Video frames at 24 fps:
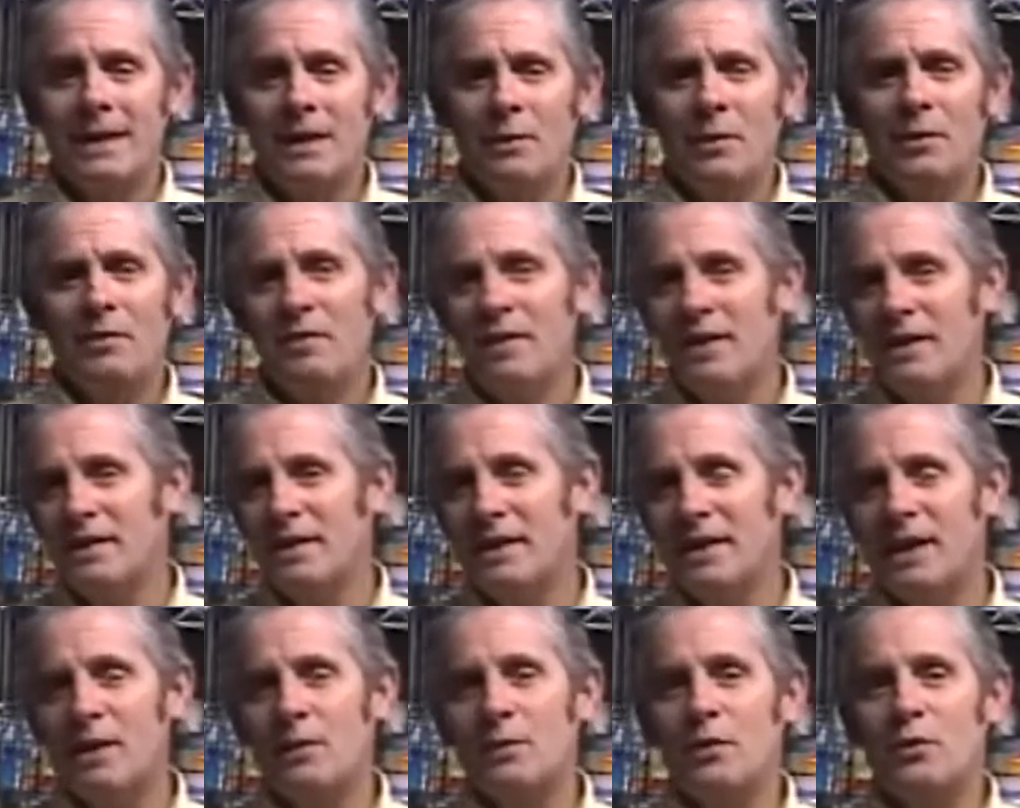We found
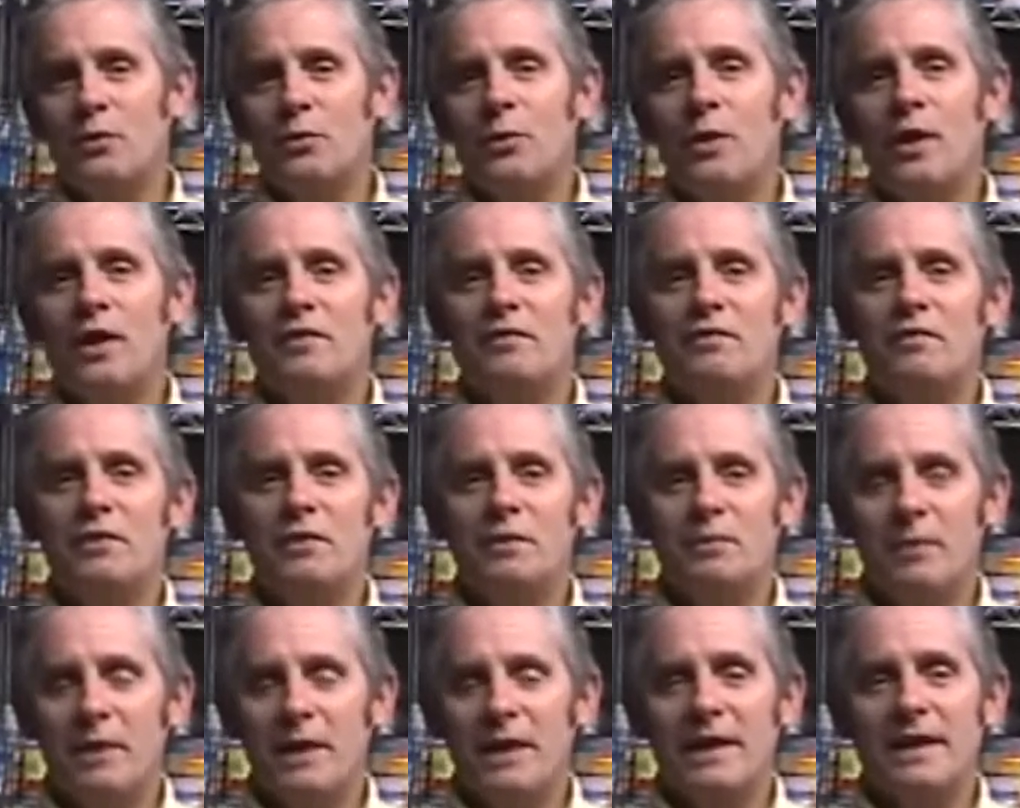that out with Weld
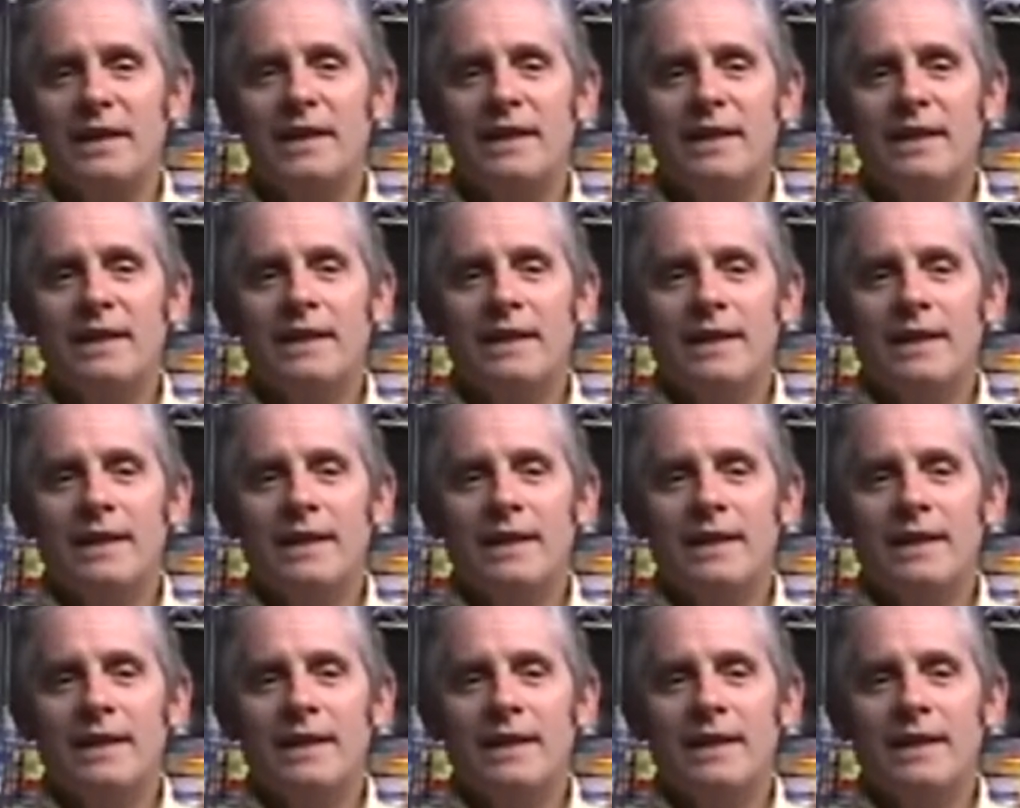Food Bank.